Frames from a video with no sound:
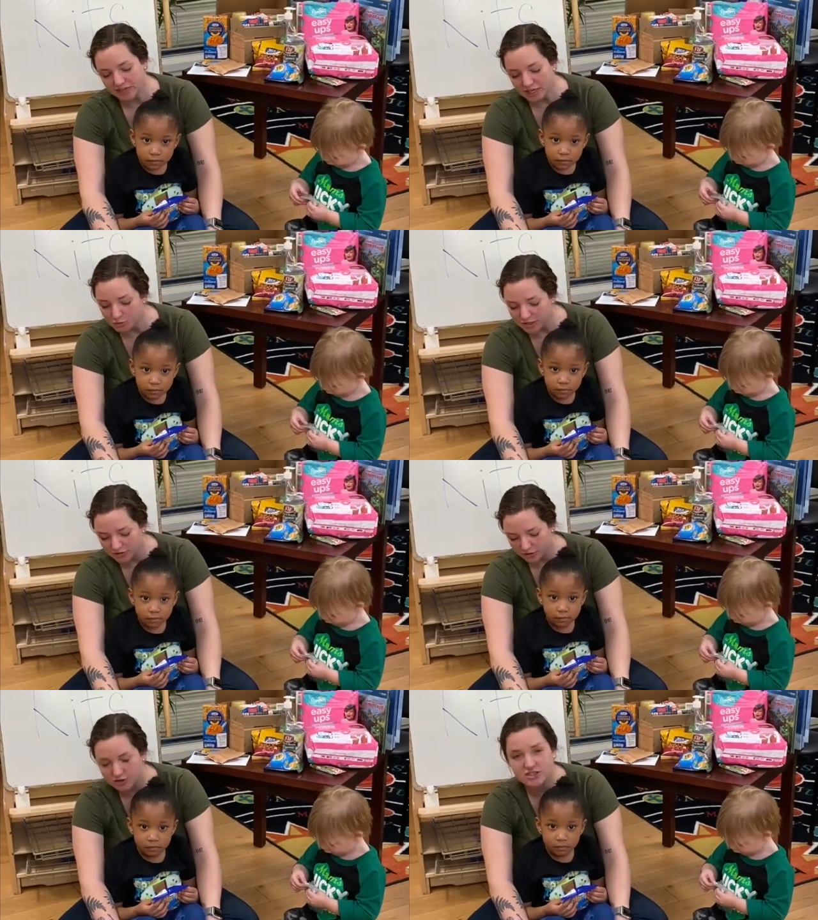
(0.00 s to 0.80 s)
Speaker 1: and we
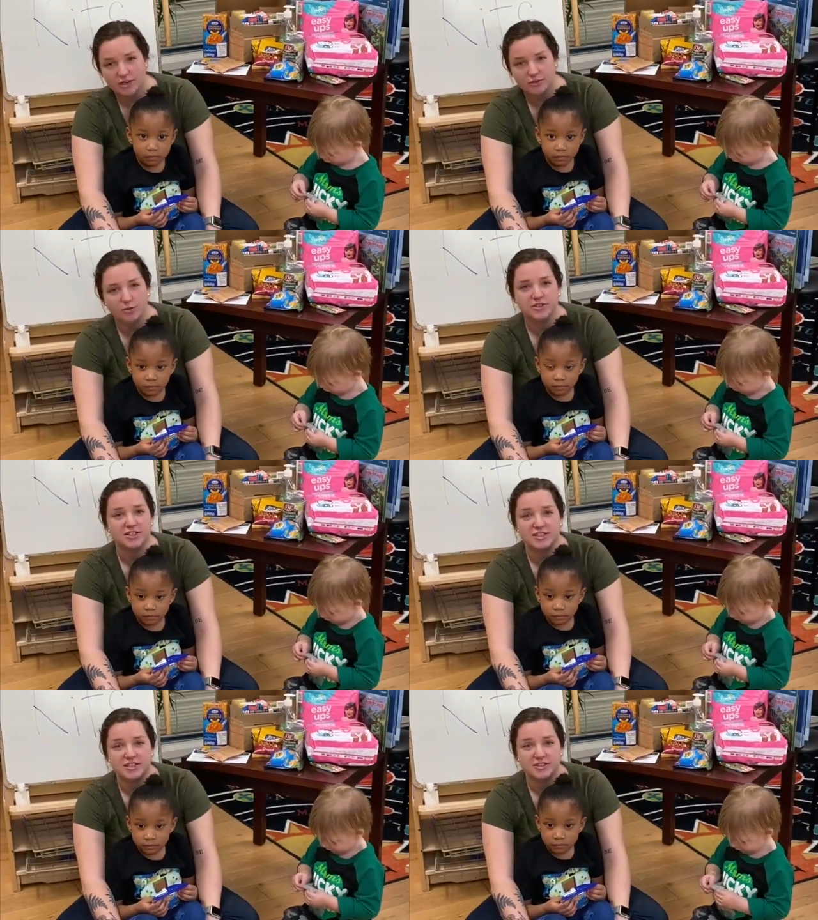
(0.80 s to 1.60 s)
encourage everyone to
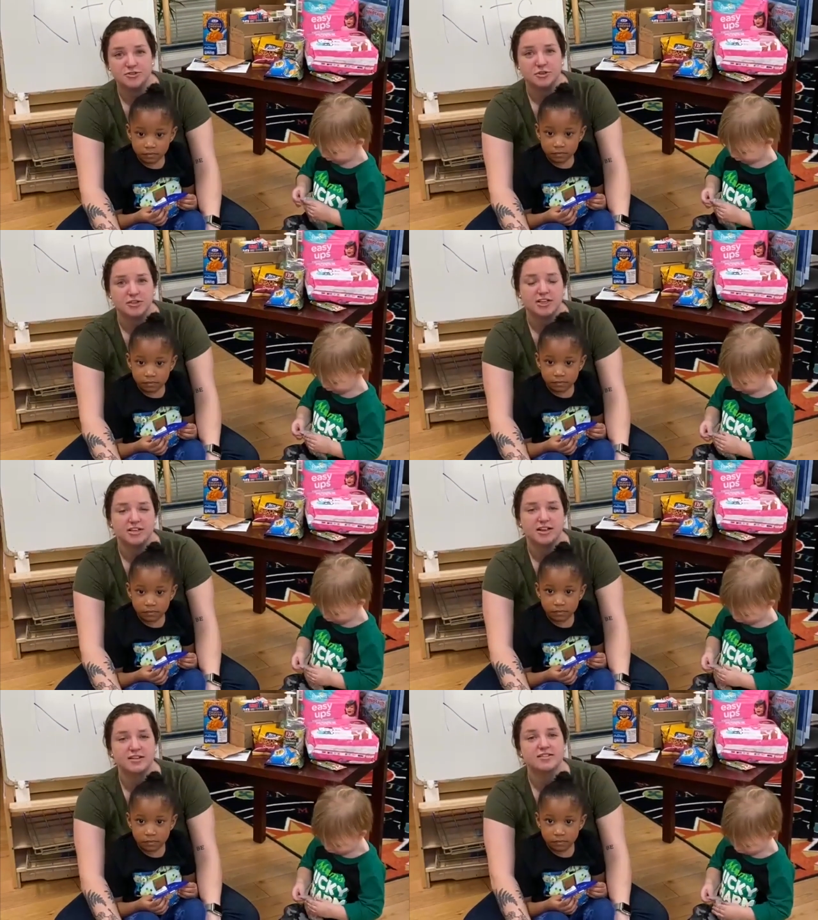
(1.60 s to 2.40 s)
continue
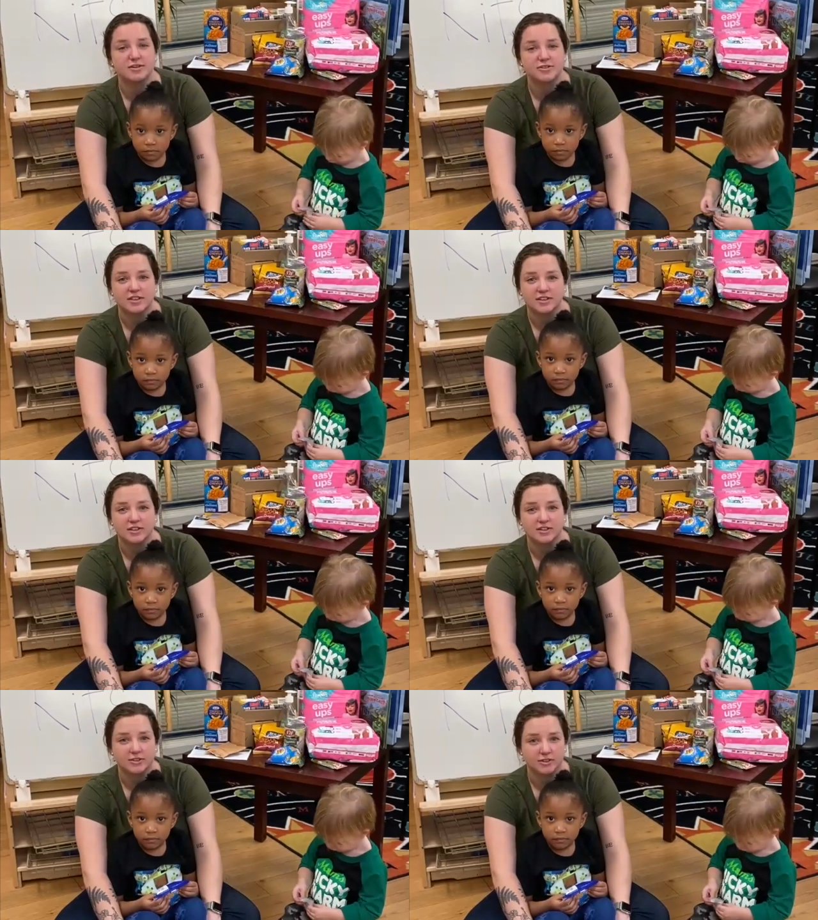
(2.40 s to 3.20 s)
donating at
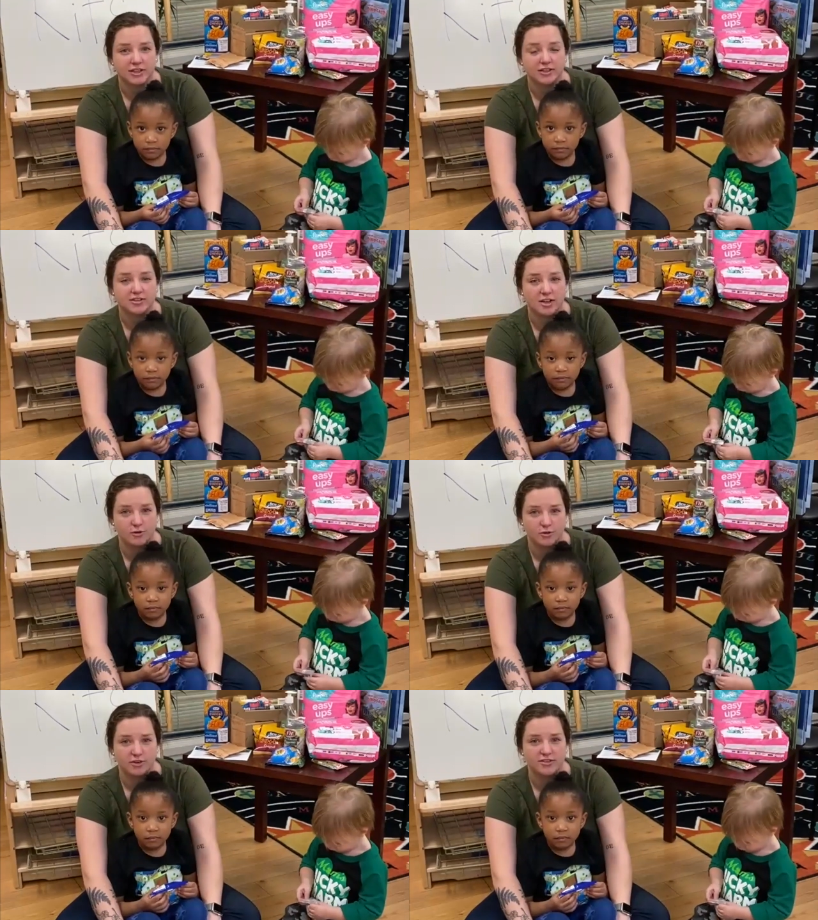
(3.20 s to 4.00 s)

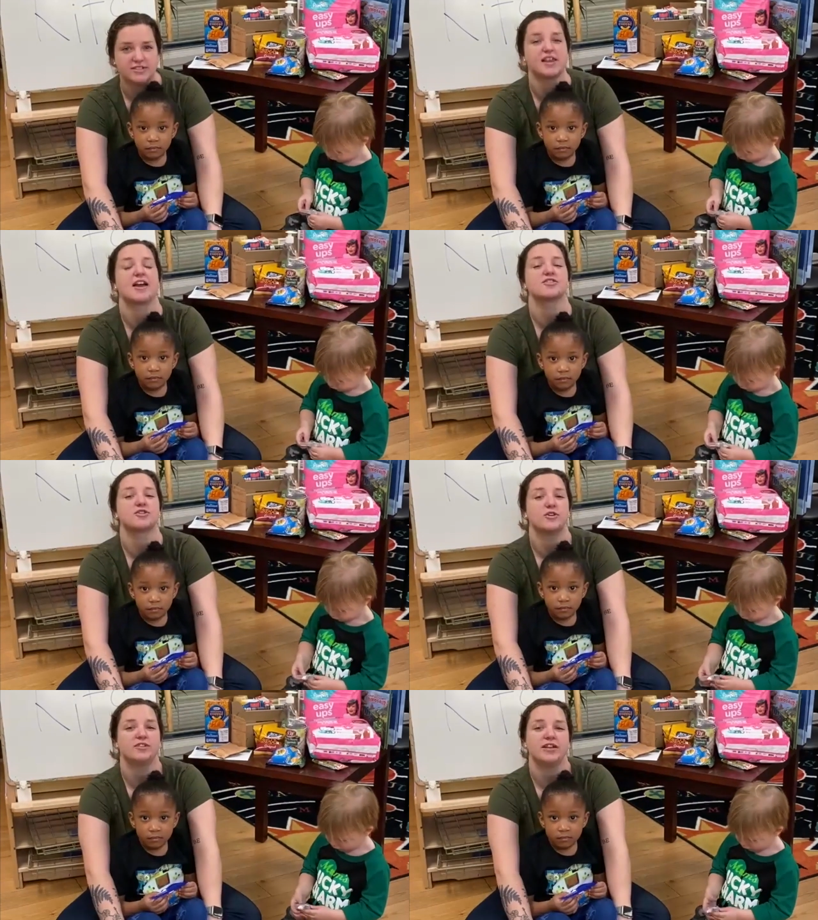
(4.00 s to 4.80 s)
southsidelearning.org slash
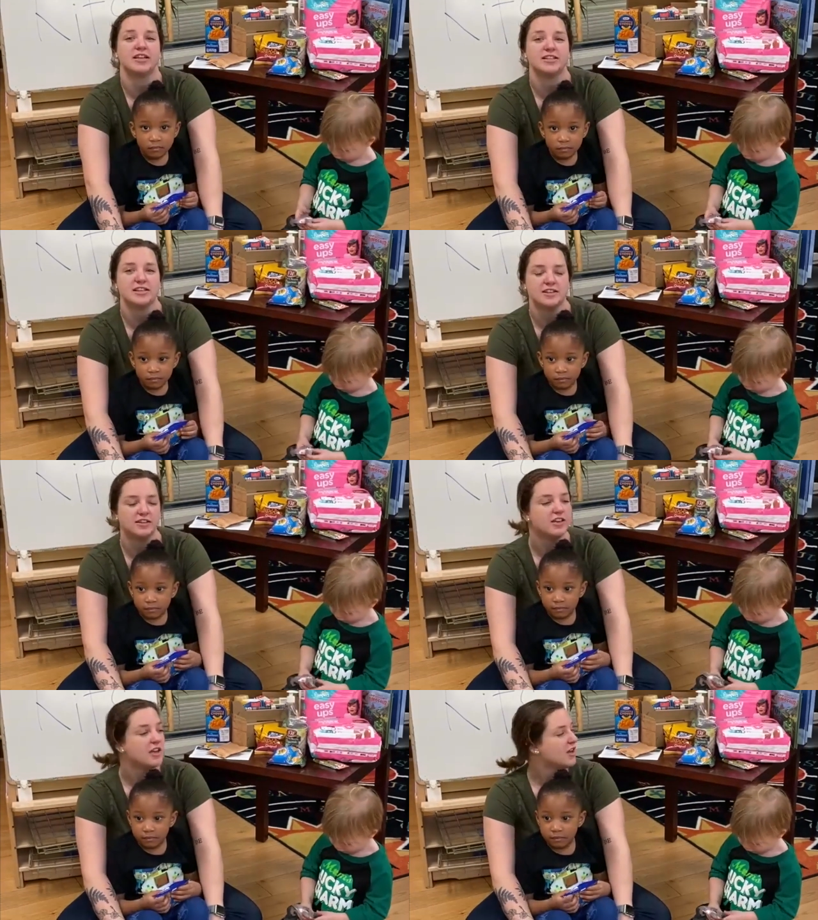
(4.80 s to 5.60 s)

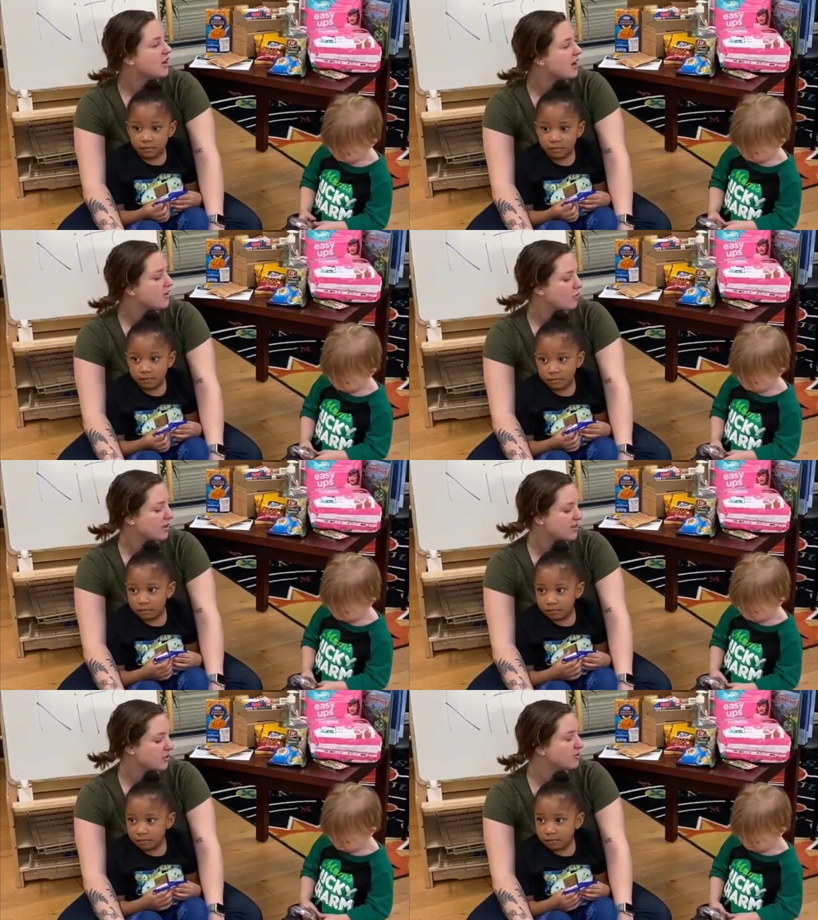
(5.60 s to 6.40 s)
COVID-19
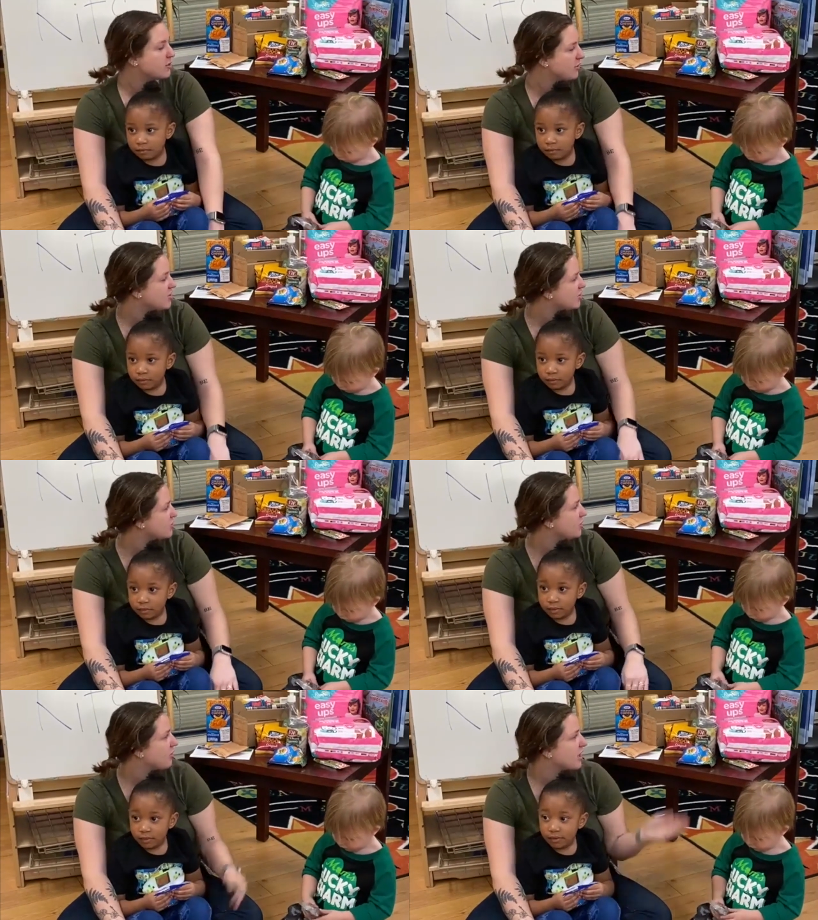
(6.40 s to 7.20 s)
with your
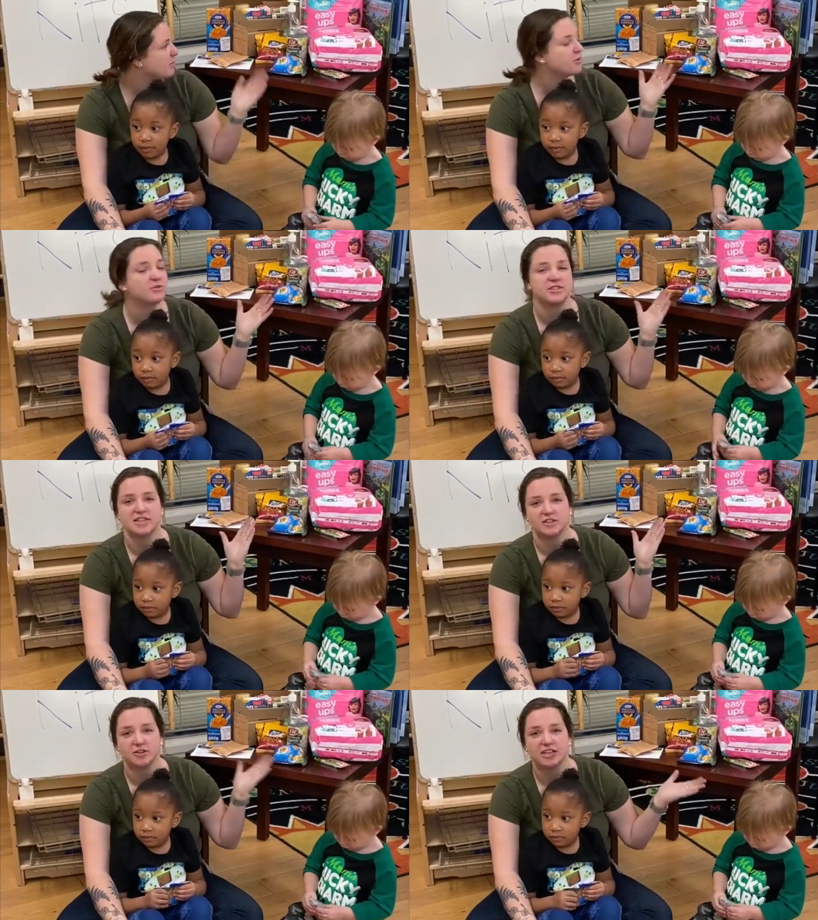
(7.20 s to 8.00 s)
donations, we were able to put
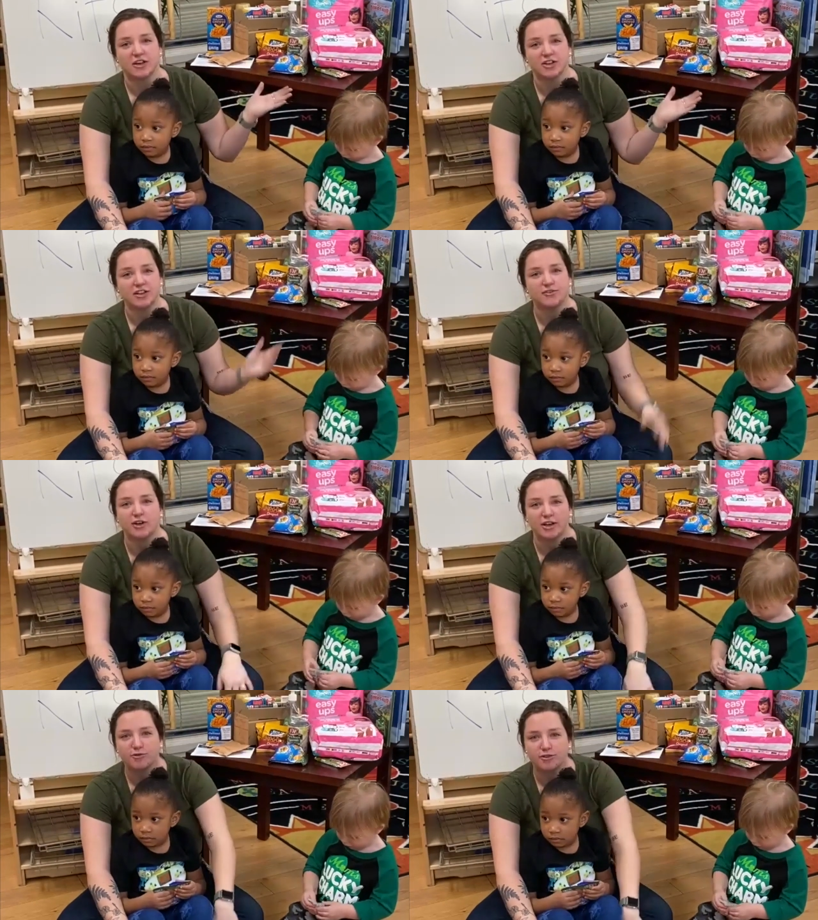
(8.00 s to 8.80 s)
together a care kit for every